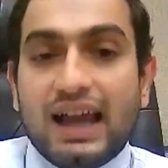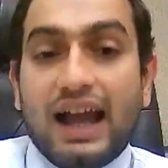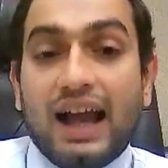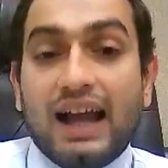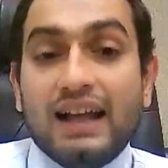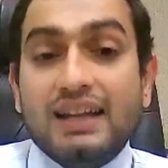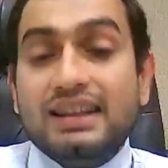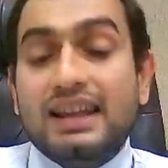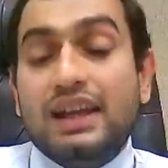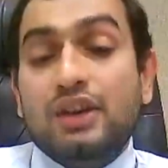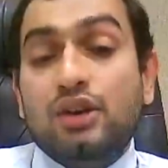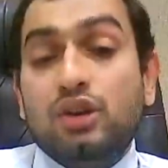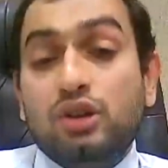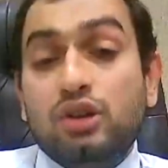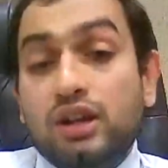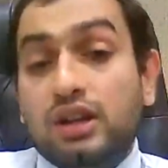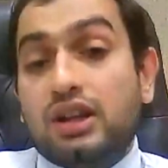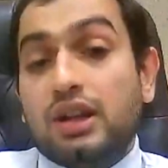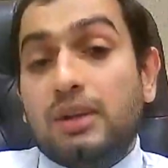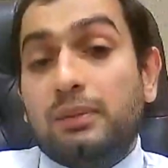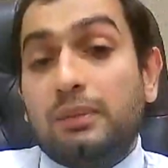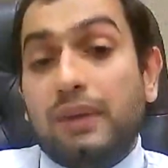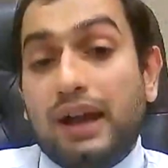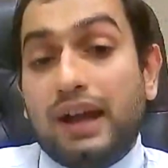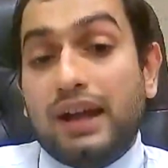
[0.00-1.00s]
and then you
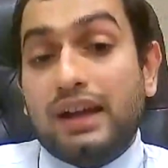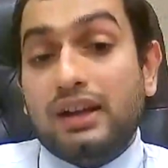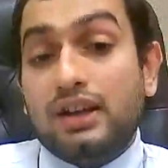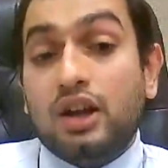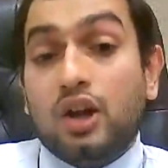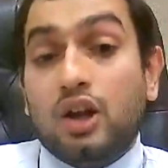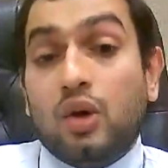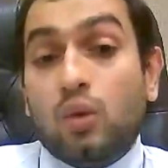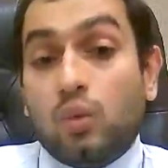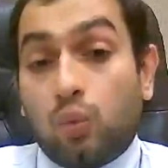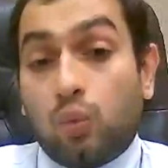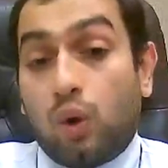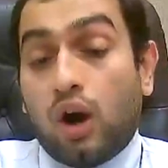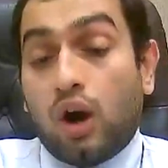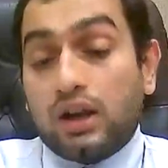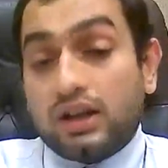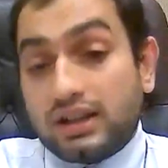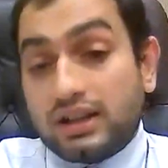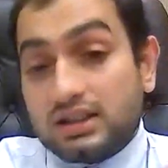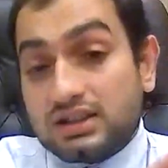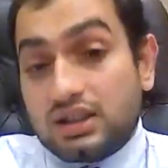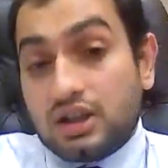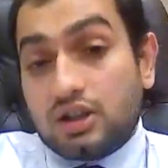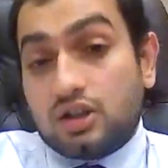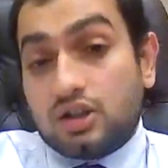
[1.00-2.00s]
determine what
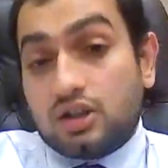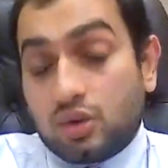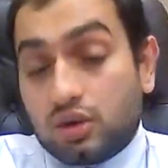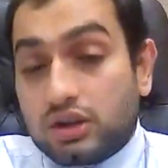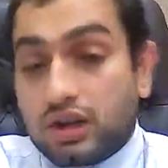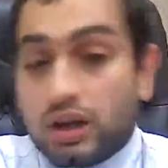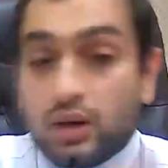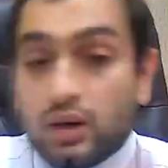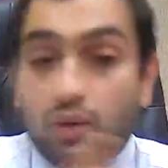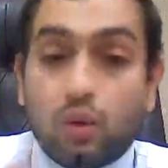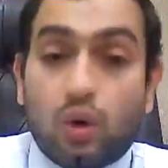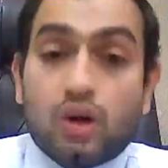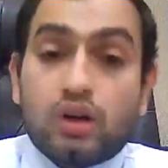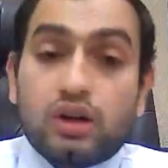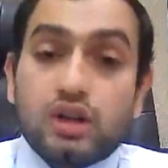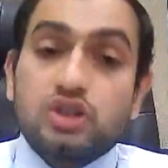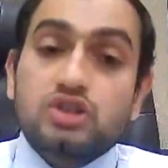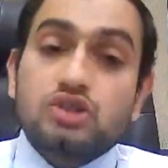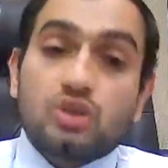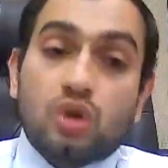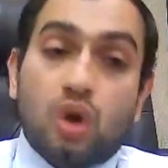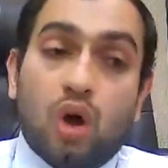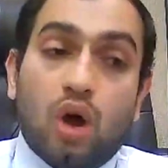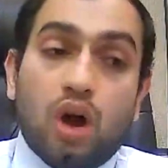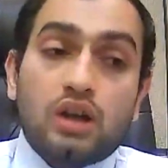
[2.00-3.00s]
is the truth and what
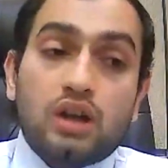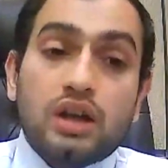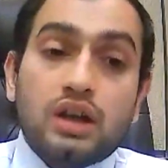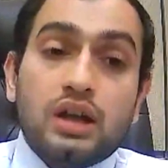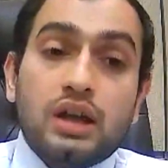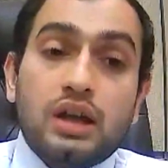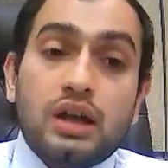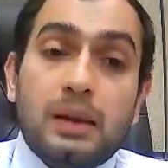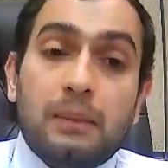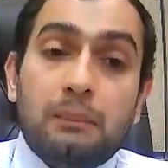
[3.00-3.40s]
is not,